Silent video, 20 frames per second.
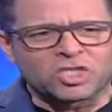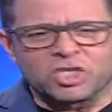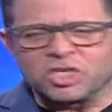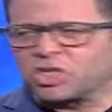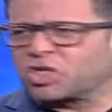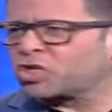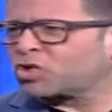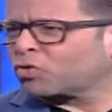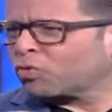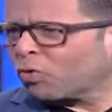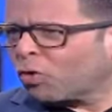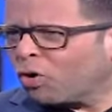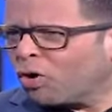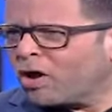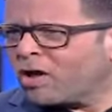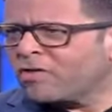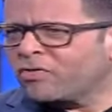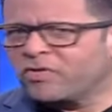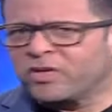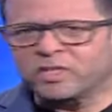just
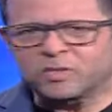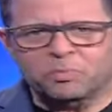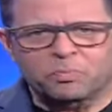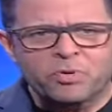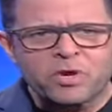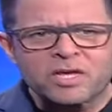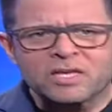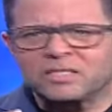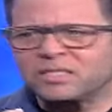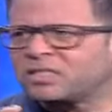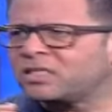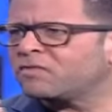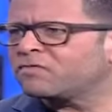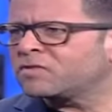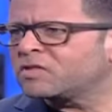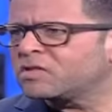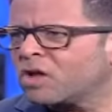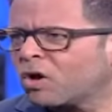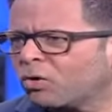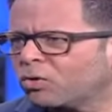destroying these
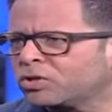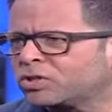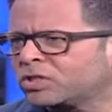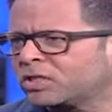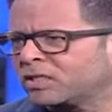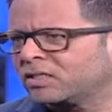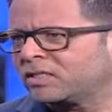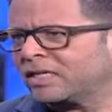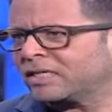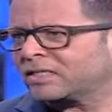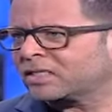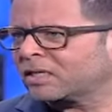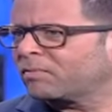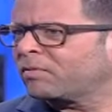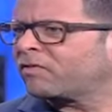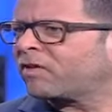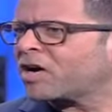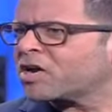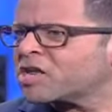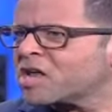preconceived notions that
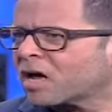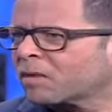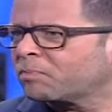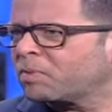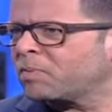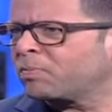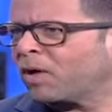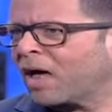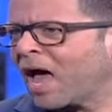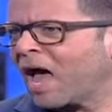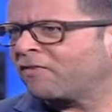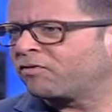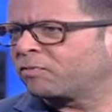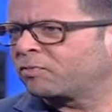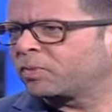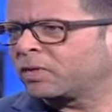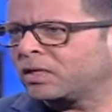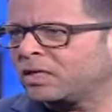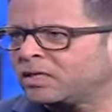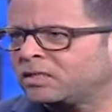some of our young people have
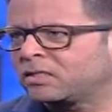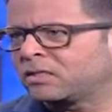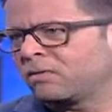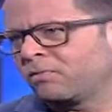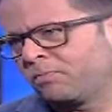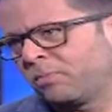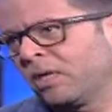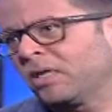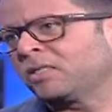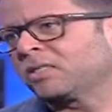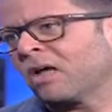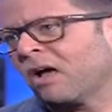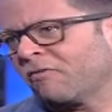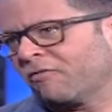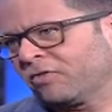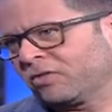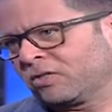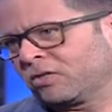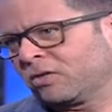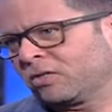of police, police
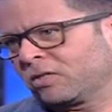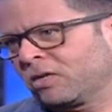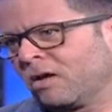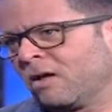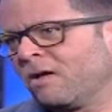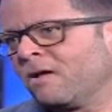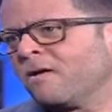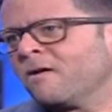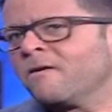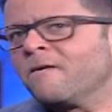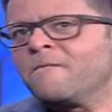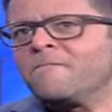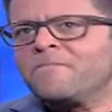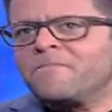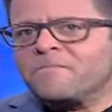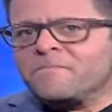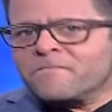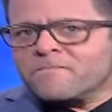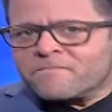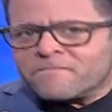officers.
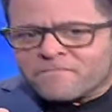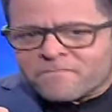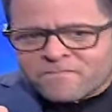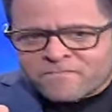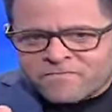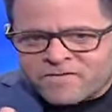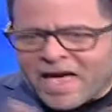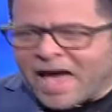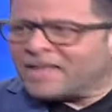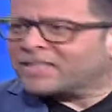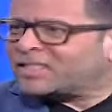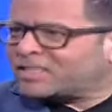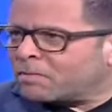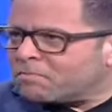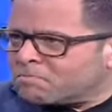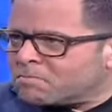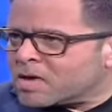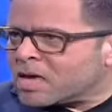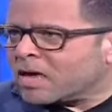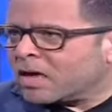That to
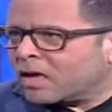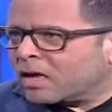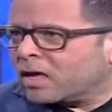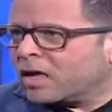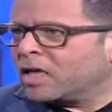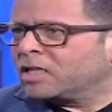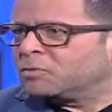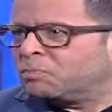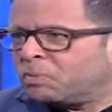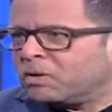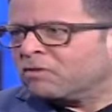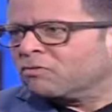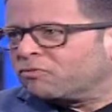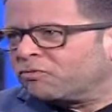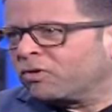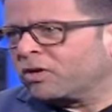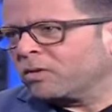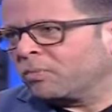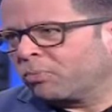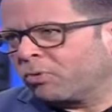me is being
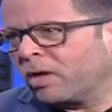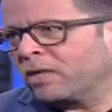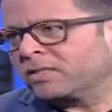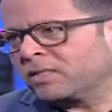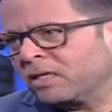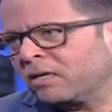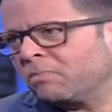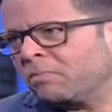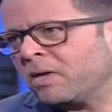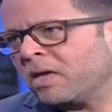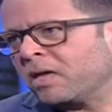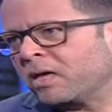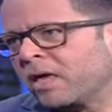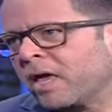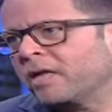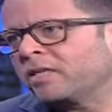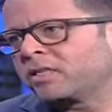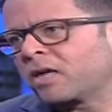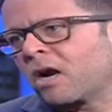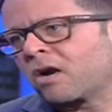fully present and being
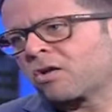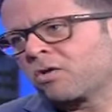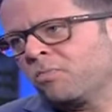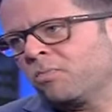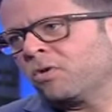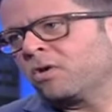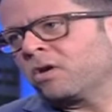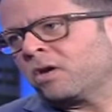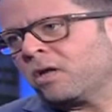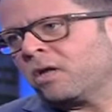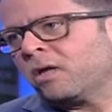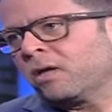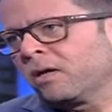engaged in our community.